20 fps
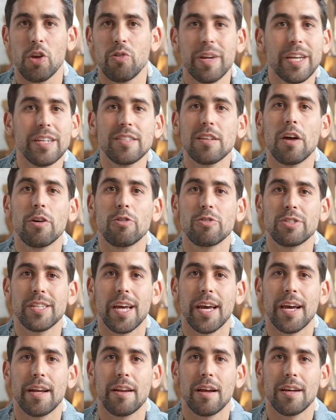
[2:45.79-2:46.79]
you need to
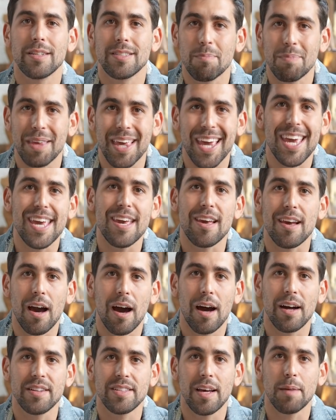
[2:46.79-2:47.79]
understand some key
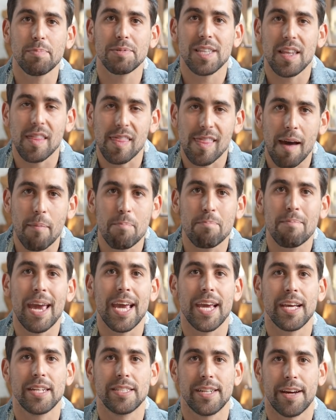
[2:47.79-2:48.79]
concepts that
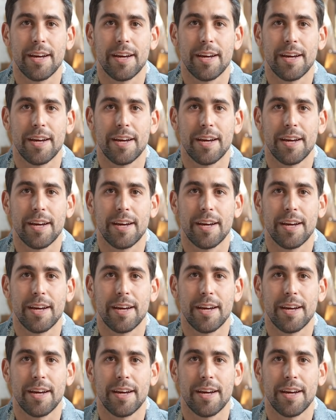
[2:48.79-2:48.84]
make it